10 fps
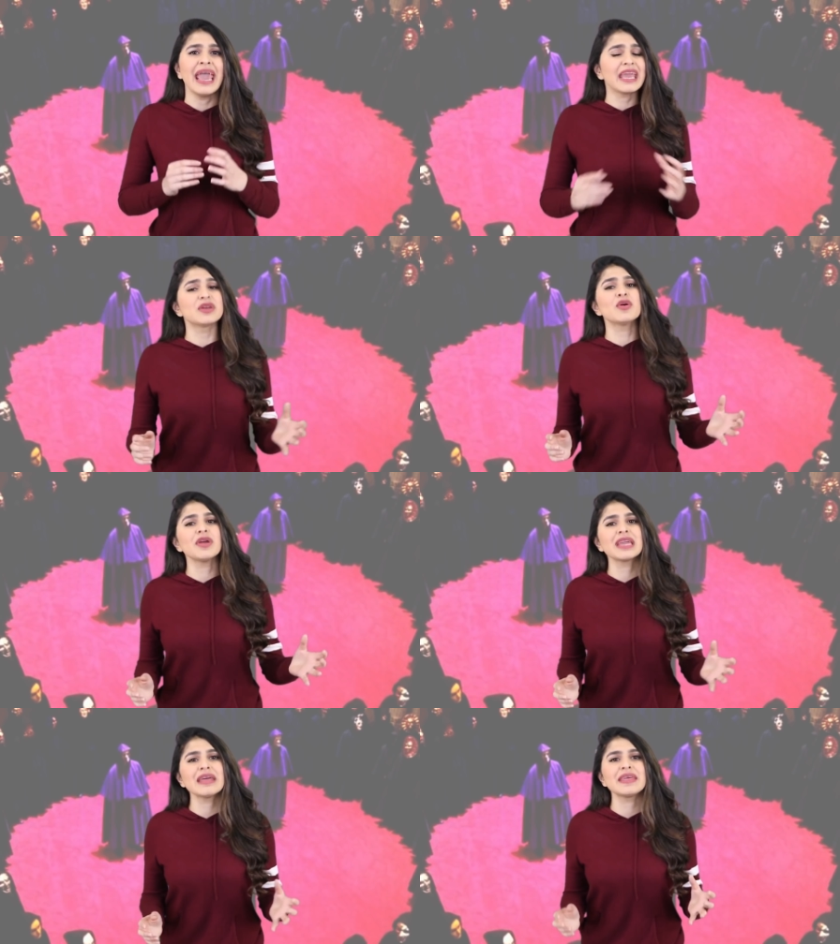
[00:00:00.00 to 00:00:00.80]

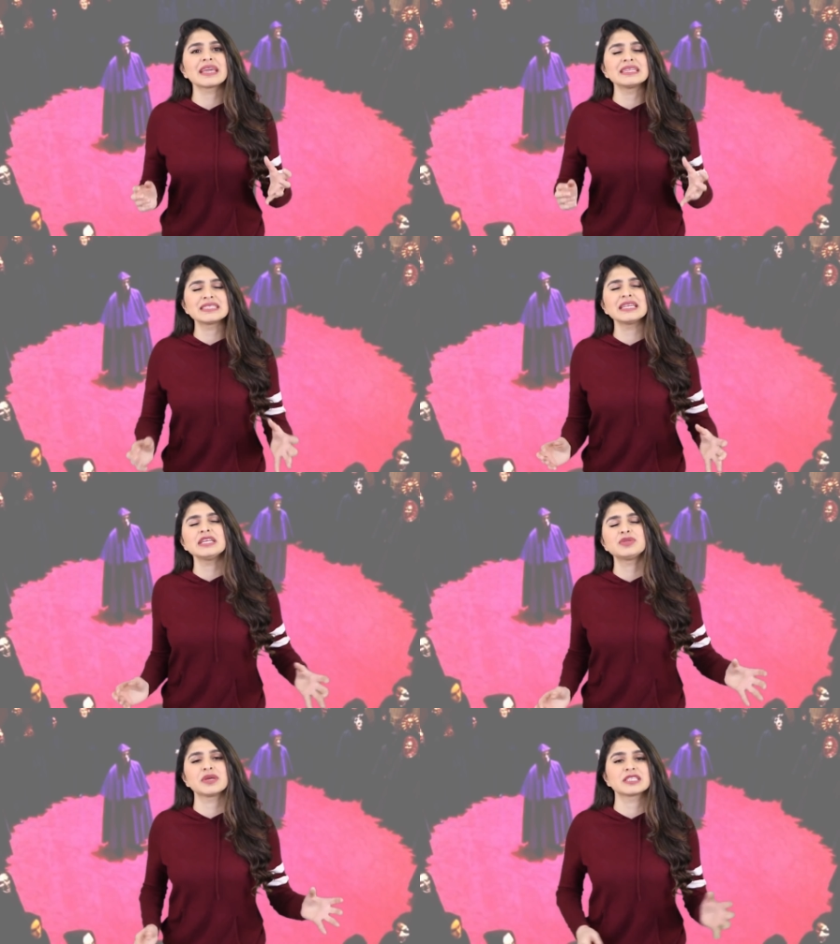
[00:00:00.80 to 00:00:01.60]
Ignoring it, they
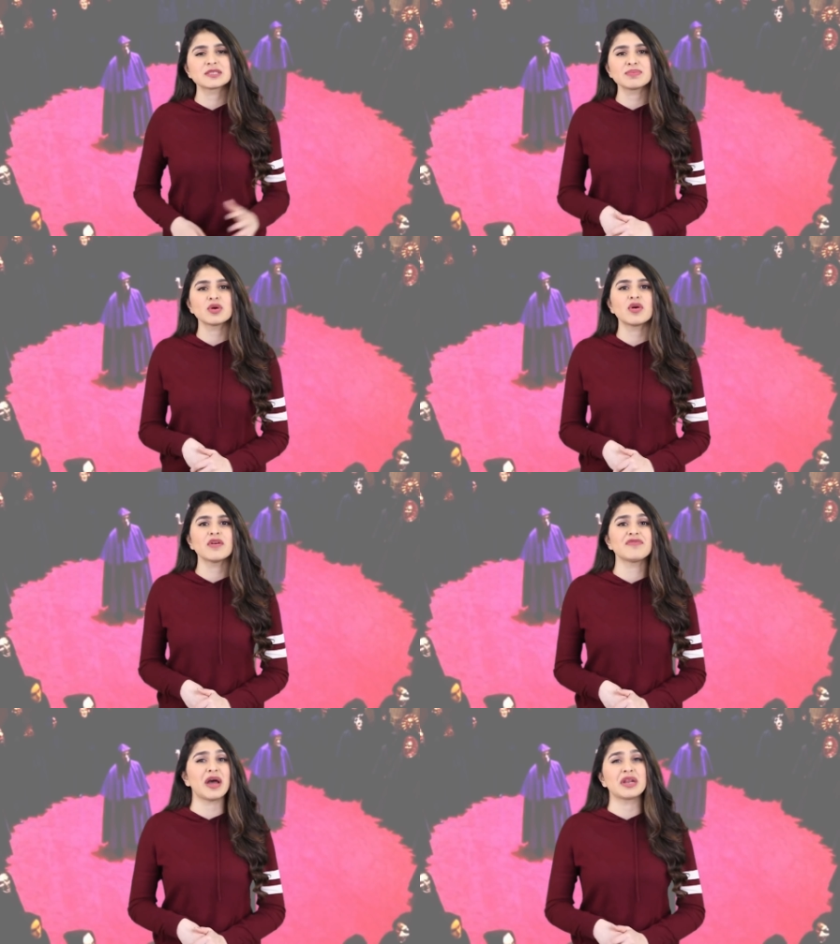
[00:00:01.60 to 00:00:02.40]
continued to
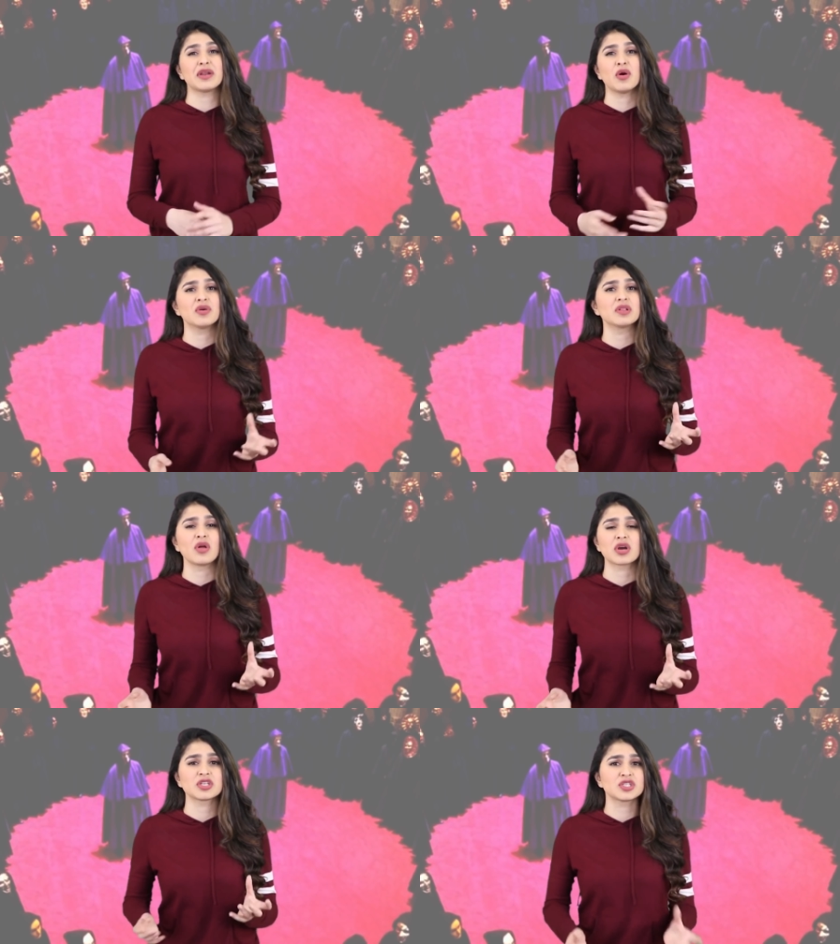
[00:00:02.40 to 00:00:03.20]
explore, found an
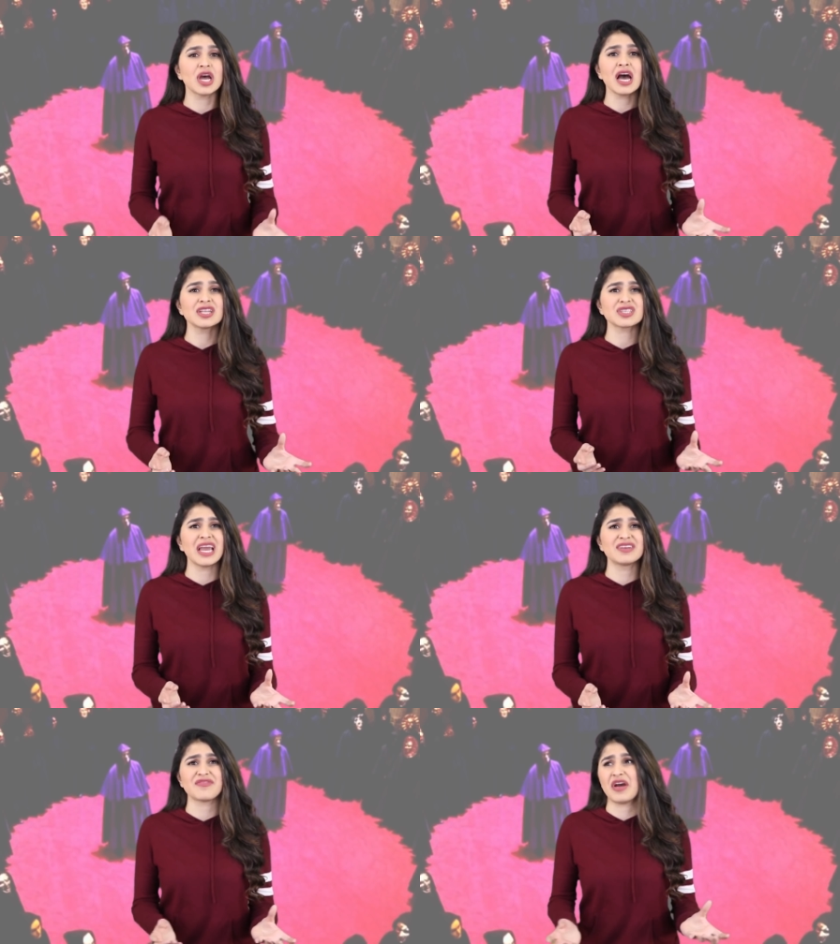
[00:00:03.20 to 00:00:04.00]
old locked church,
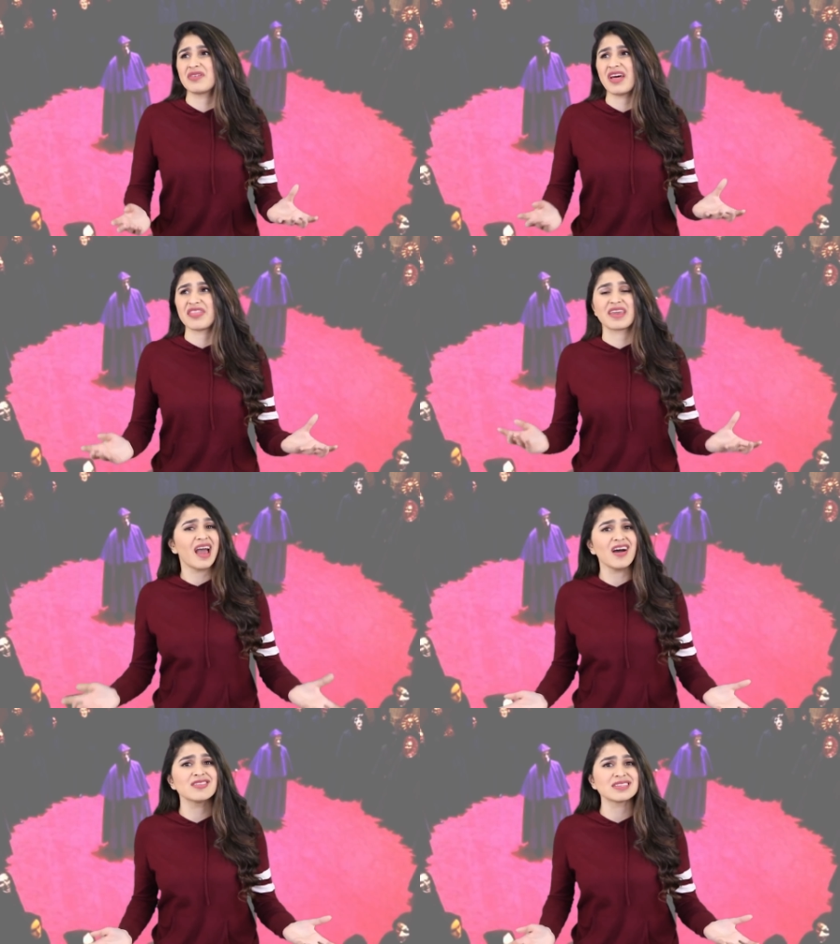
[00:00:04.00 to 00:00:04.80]
and found
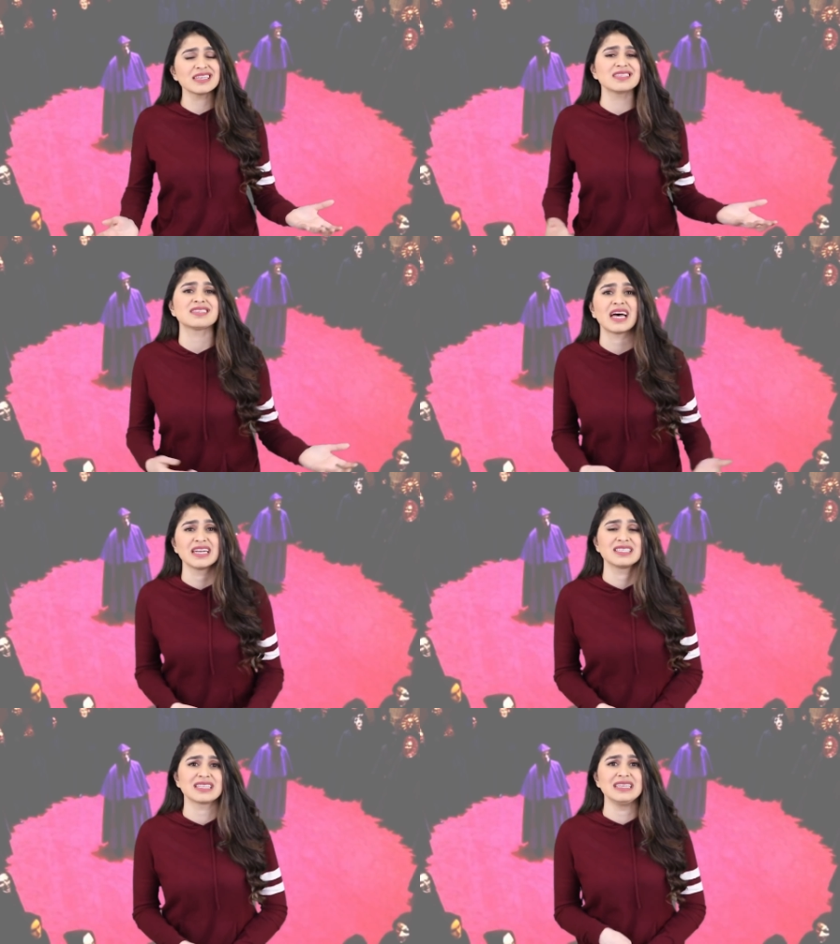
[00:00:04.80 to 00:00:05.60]
nothing else and
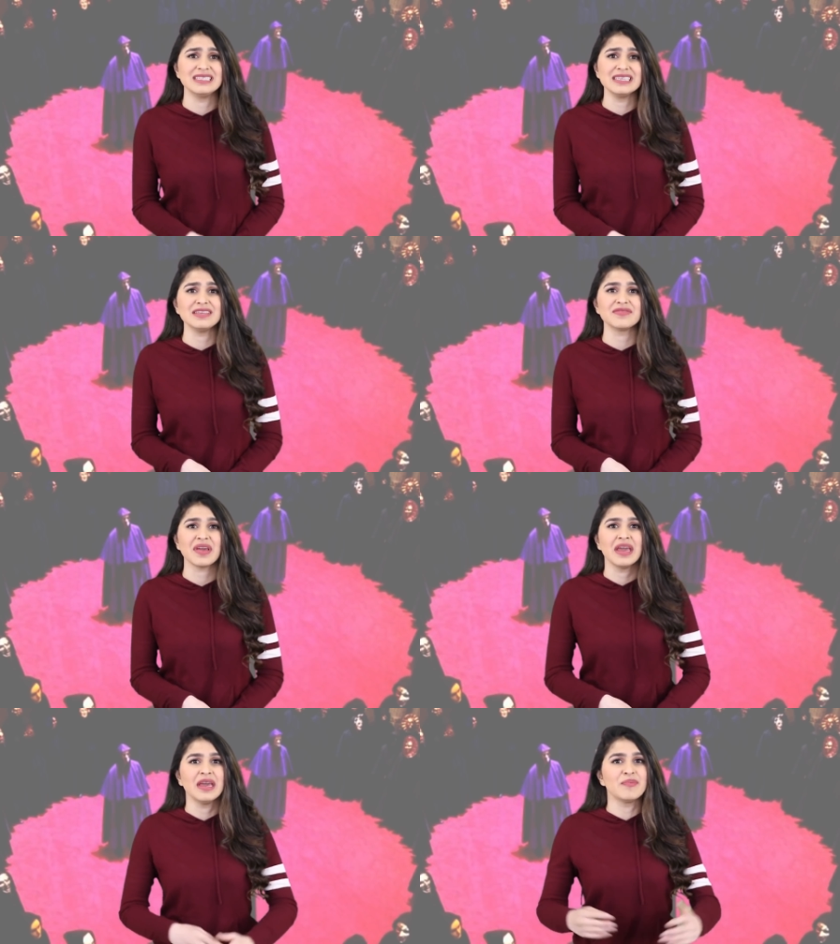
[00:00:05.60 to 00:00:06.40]
decided to leave.